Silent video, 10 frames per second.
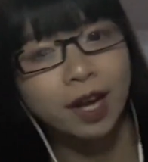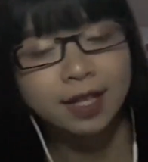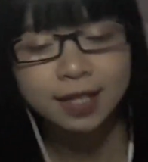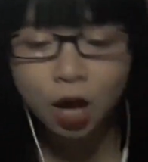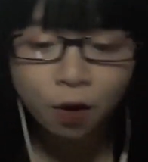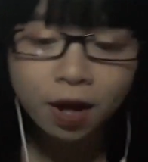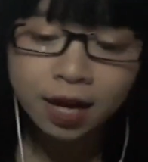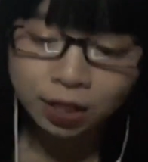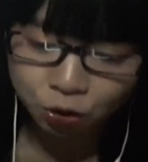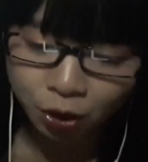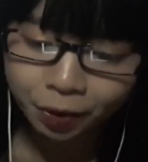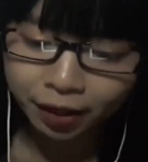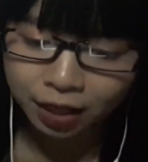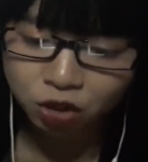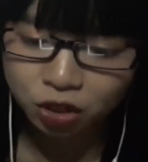Okay, so today
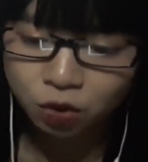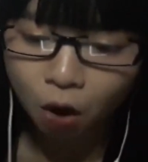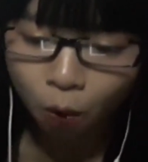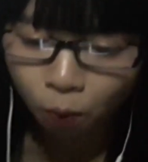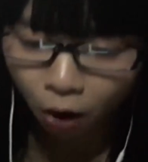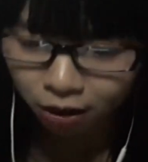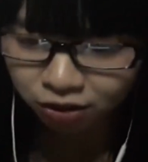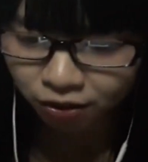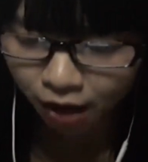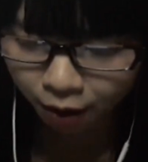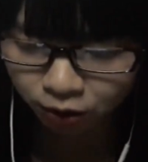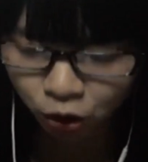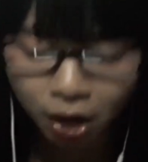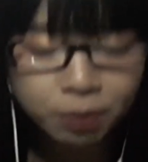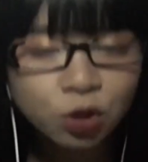we're gonna just watch
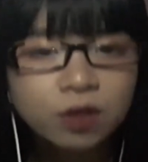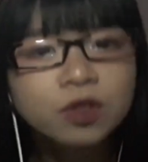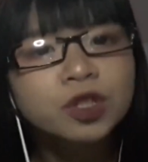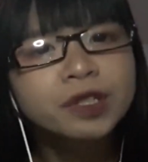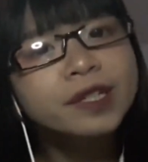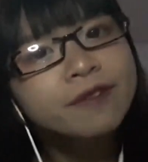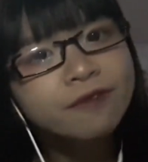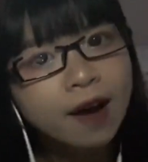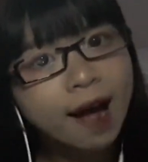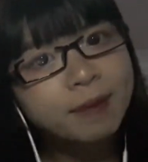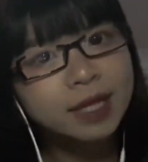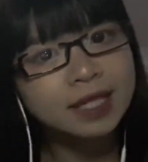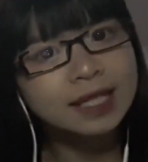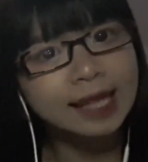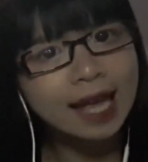Naruto episode 35,
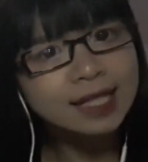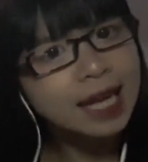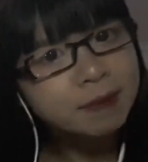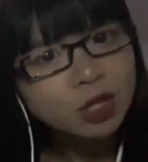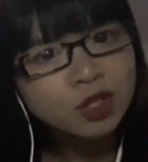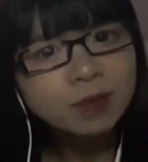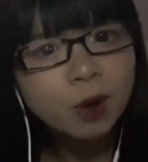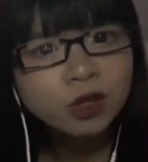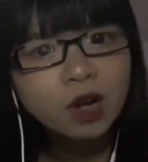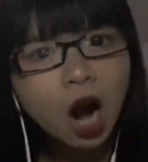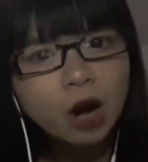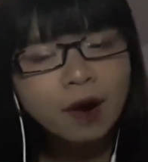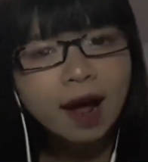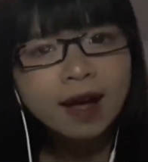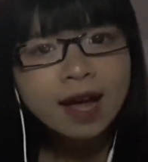because last episode's about
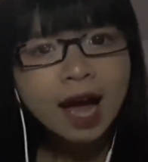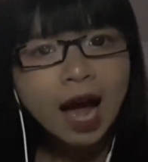Gaara.